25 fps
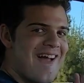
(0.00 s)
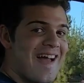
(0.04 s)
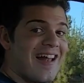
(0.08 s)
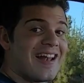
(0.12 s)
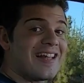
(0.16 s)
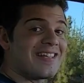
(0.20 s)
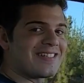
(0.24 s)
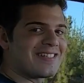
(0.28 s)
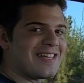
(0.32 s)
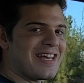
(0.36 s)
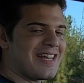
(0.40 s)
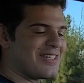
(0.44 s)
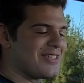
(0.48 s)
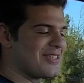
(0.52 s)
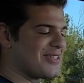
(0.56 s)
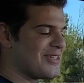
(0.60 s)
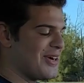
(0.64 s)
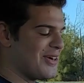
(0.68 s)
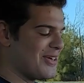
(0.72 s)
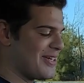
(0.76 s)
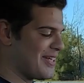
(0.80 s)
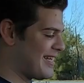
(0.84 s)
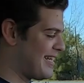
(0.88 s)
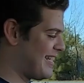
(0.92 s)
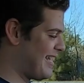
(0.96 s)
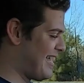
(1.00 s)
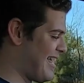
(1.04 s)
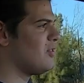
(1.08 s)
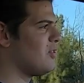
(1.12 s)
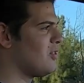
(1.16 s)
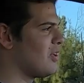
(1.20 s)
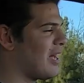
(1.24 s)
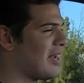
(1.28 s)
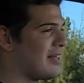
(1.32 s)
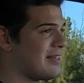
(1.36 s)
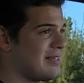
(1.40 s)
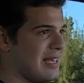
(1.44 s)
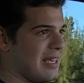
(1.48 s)
let's get it started. You
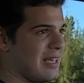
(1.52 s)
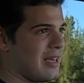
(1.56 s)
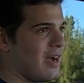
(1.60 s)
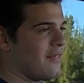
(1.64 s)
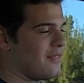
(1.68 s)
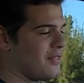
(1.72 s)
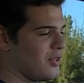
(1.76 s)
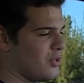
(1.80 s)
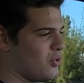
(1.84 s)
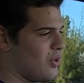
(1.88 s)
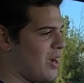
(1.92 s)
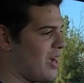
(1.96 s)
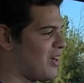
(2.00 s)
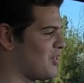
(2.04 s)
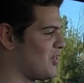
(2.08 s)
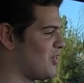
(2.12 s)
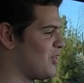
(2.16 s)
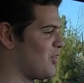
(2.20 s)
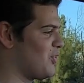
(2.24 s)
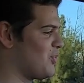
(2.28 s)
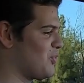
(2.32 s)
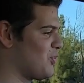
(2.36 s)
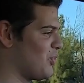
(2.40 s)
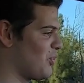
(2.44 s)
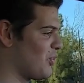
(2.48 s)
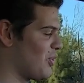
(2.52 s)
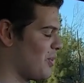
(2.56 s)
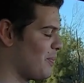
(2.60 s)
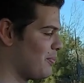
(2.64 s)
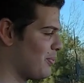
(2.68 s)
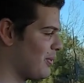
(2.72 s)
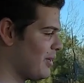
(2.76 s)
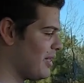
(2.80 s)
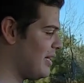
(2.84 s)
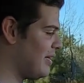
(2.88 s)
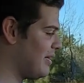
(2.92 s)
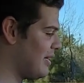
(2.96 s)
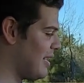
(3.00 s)
got to take off the traction control
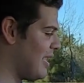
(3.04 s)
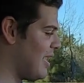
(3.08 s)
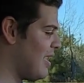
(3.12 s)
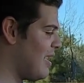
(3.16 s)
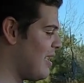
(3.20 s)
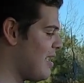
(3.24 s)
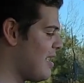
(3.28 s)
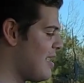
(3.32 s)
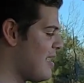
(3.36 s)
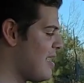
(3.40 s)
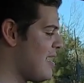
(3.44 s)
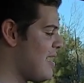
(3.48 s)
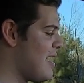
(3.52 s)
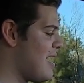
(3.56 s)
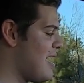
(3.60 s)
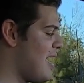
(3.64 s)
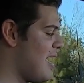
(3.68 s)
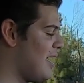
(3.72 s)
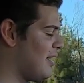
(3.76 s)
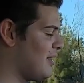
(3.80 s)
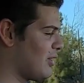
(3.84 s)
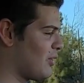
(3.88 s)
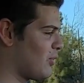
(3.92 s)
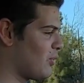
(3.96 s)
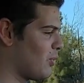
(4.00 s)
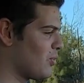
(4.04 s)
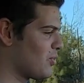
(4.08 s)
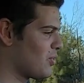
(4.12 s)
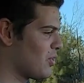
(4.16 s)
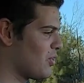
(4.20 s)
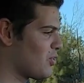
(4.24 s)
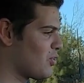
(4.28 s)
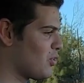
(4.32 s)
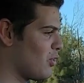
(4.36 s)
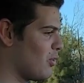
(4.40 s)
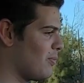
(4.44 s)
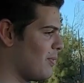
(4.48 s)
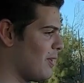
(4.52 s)
completely, hit the cruise
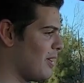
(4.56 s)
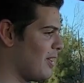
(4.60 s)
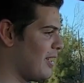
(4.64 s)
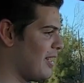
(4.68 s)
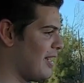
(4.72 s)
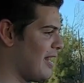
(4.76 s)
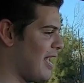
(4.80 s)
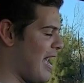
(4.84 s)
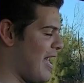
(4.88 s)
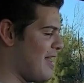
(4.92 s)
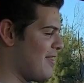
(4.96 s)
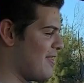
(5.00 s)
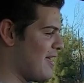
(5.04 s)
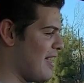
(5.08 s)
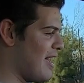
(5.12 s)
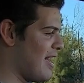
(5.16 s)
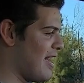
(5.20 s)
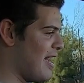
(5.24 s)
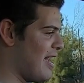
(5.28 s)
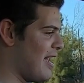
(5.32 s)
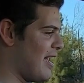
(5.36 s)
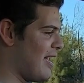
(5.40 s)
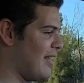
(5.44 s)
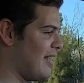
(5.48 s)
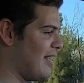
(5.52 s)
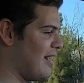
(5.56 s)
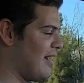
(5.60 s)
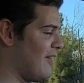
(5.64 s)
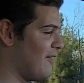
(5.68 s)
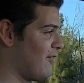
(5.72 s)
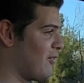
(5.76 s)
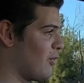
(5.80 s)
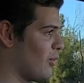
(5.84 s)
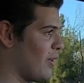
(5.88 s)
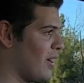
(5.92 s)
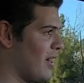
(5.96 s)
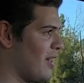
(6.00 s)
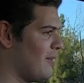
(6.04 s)
control button, and then
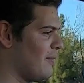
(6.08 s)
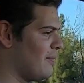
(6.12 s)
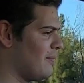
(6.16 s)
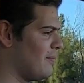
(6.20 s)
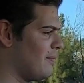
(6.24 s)
floor it.